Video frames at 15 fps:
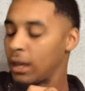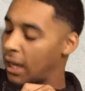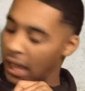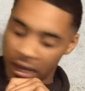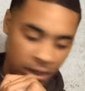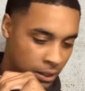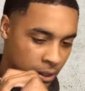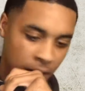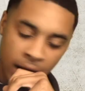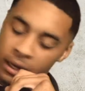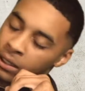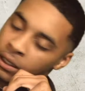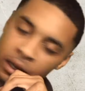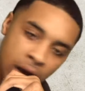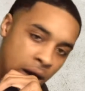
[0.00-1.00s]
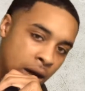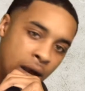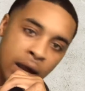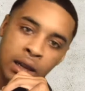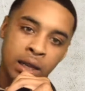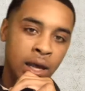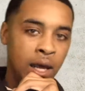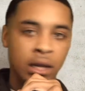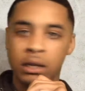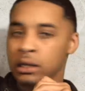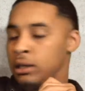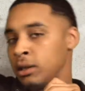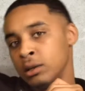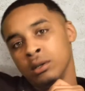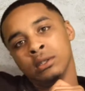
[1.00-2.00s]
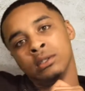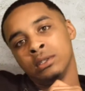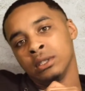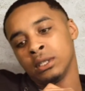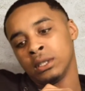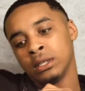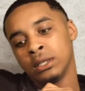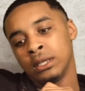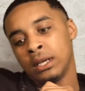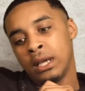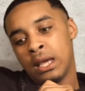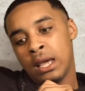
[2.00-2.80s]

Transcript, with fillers: Yeah, I, I, I, I, know what I'm saying.